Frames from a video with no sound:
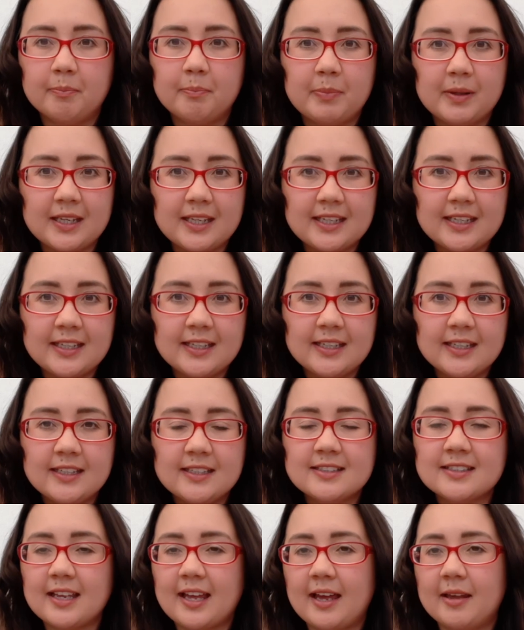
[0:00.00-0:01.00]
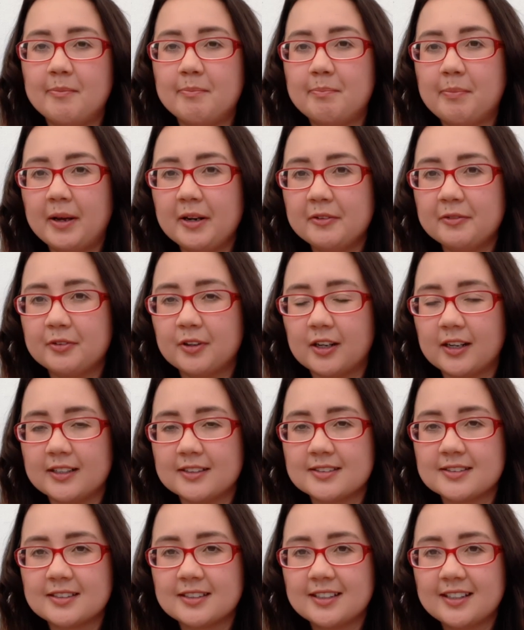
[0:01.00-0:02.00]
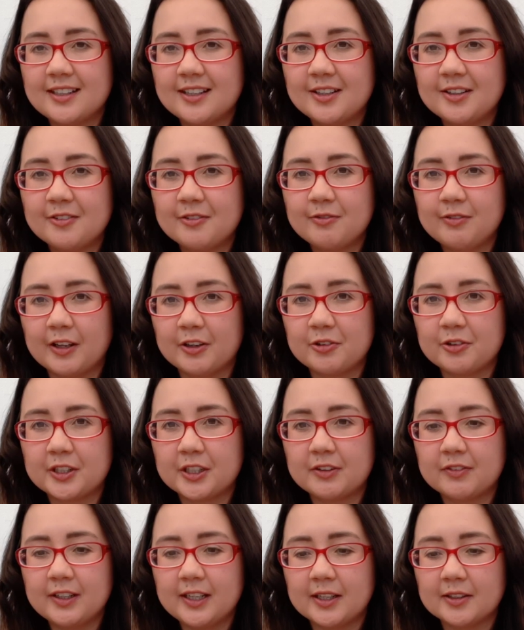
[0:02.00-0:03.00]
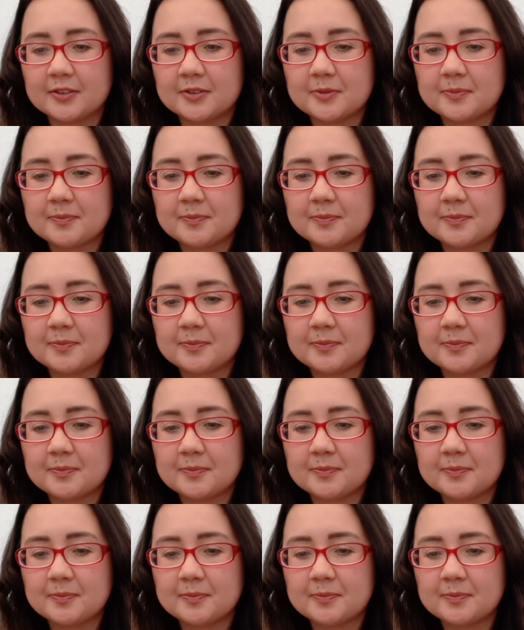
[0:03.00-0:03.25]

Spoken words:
bees and butterflies fluttering around.